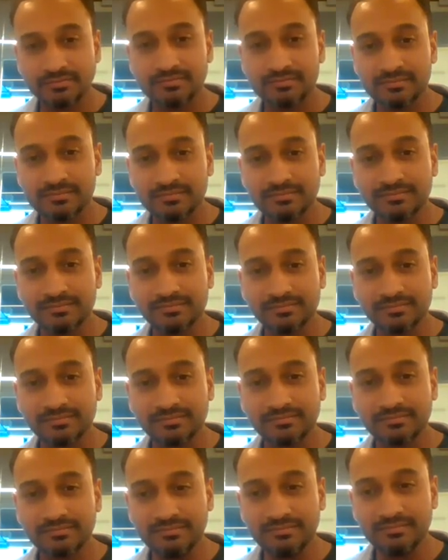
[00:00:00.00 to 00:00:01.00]

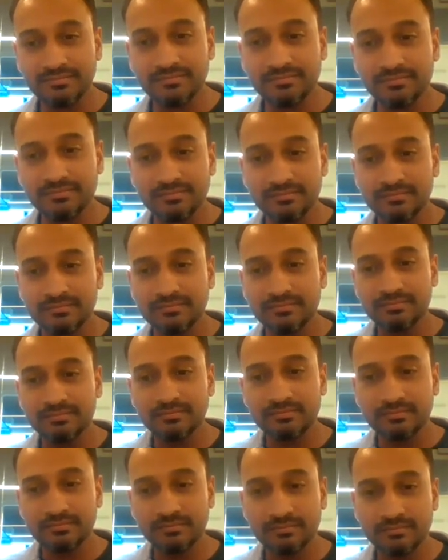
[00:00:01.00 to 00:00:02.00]

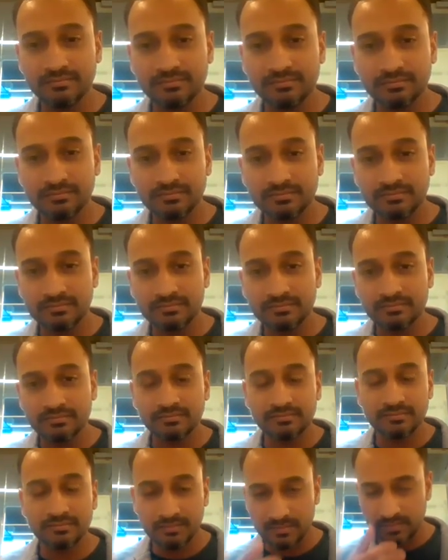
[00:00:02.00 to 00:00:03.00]

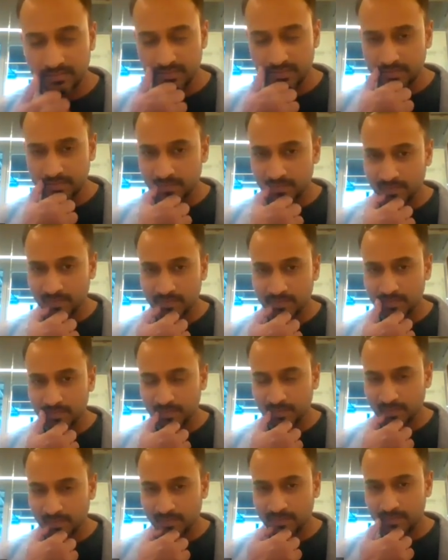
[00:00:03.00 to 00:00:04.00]

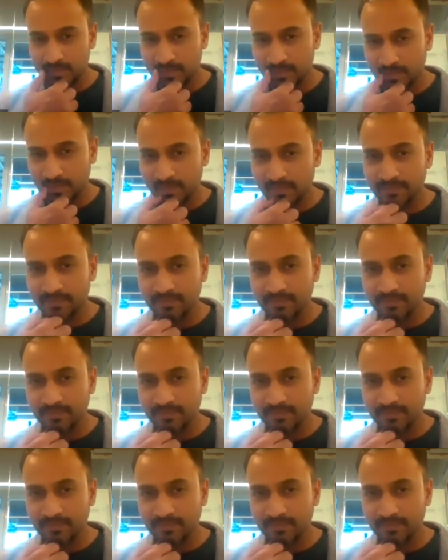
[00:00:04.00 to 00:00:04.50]
This person isn't speaking.